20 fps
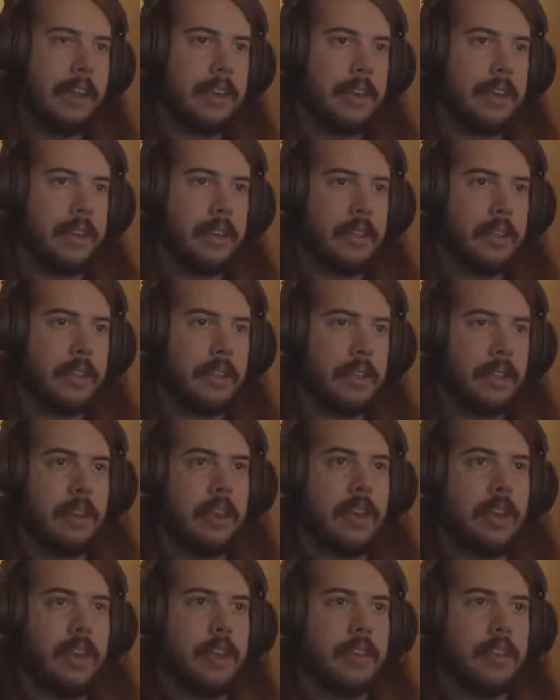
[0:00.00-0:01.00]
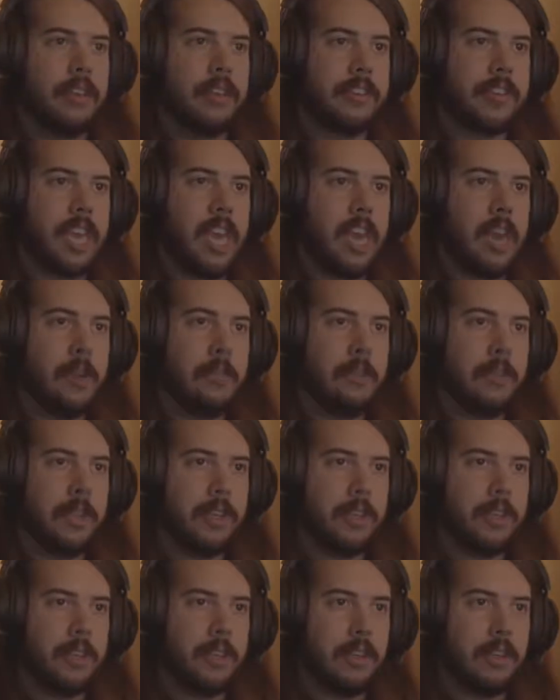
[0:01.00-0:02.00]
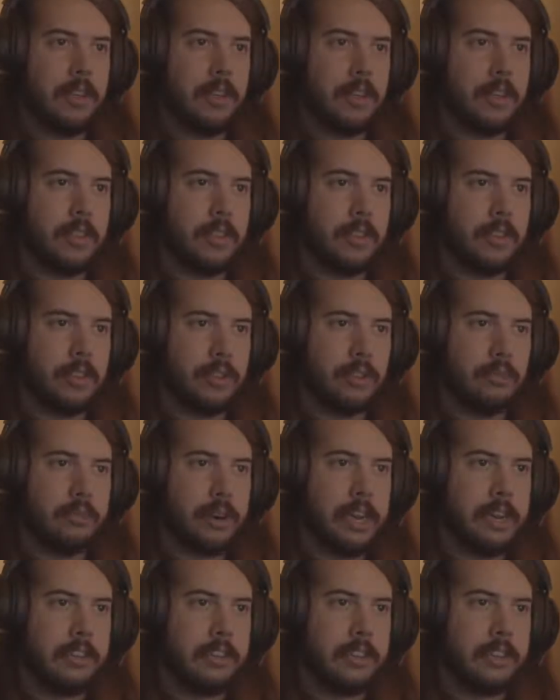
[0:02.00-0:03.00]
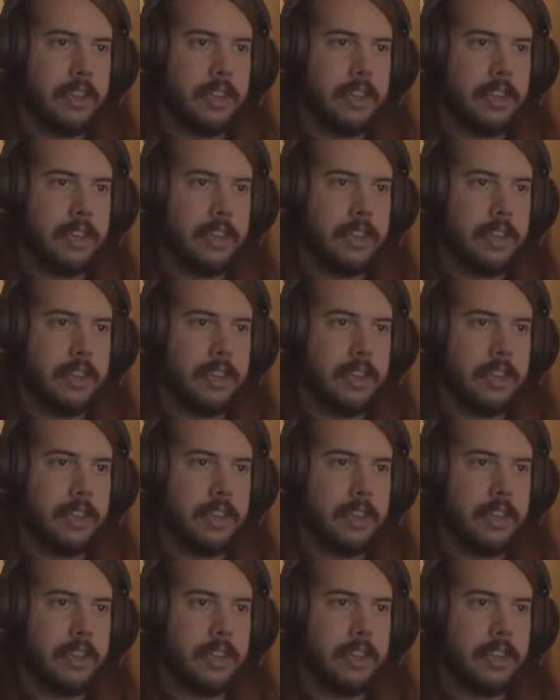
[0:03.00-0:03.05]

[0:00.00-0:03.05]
In this game, in this race,